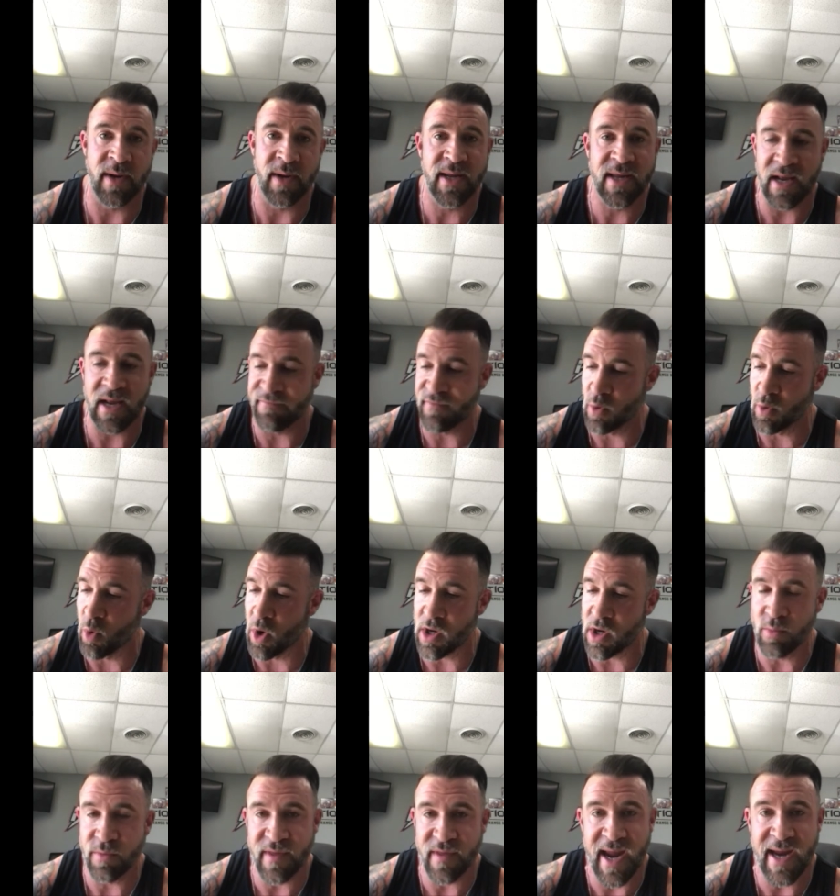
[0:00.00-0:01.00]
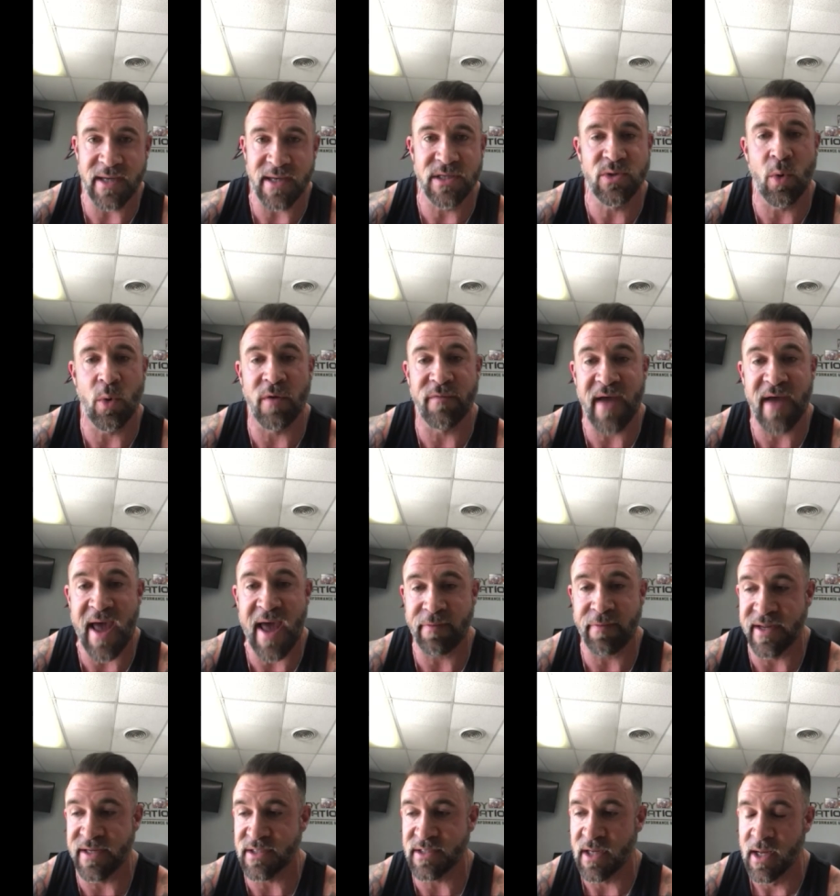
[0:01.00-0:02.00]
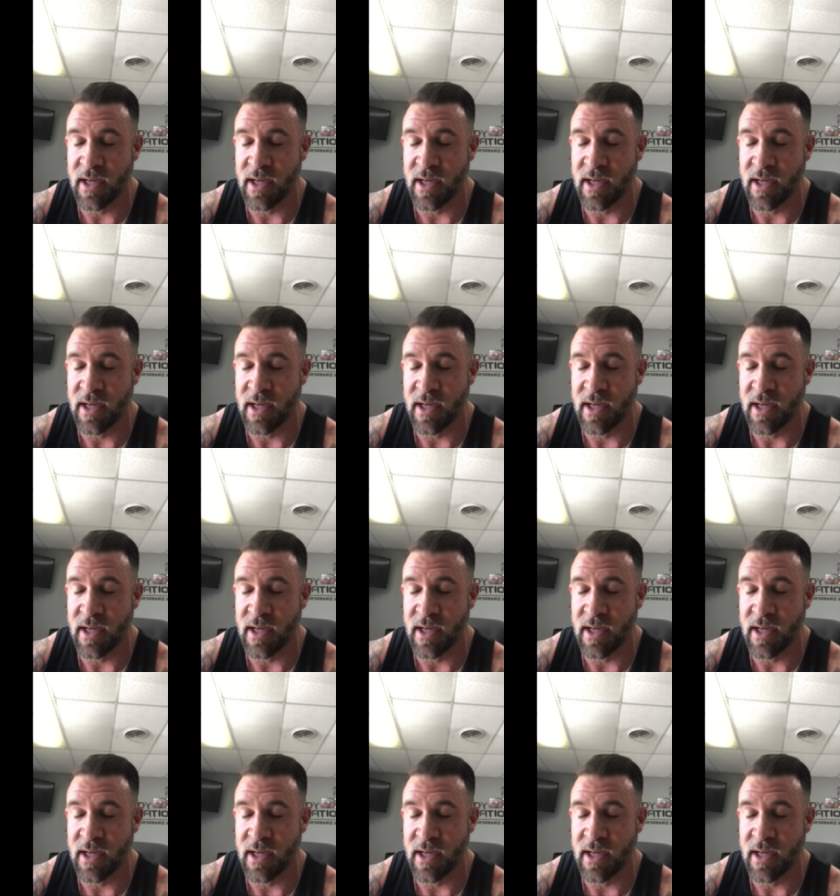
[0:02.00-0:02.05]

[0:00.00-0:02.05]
And again, if you're working with 8 to 12 athletes,